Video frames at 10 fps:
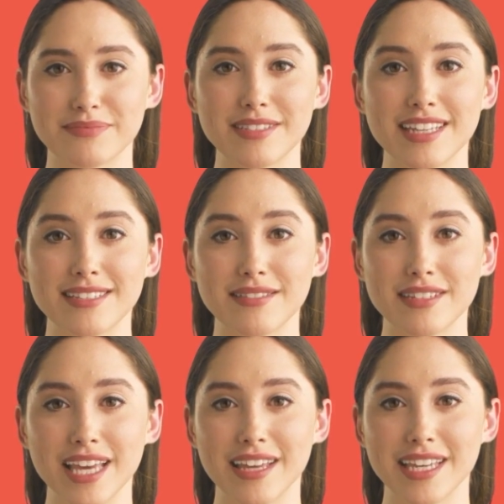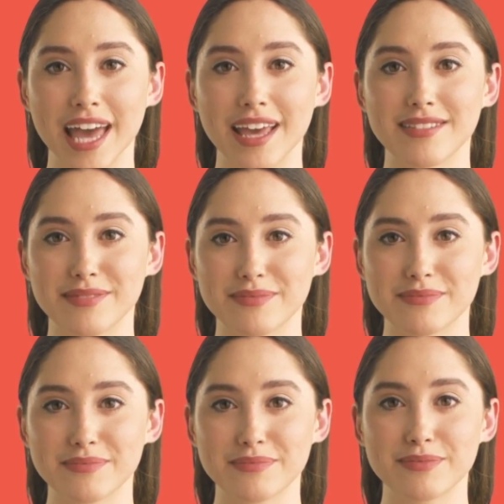This is the time to act.
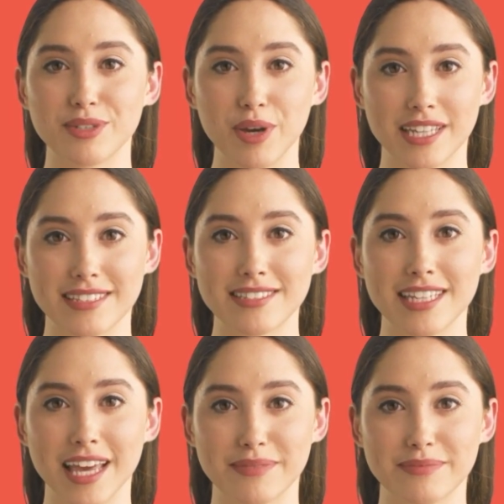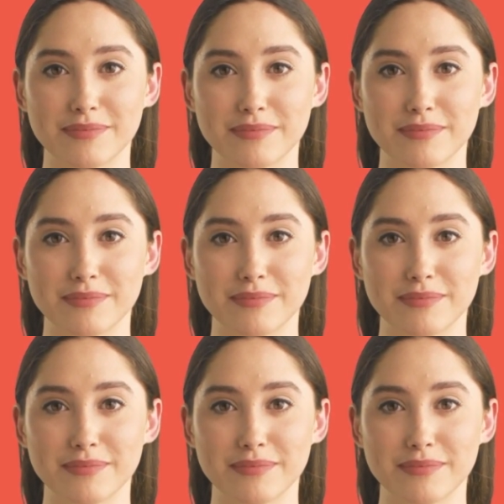Join us today.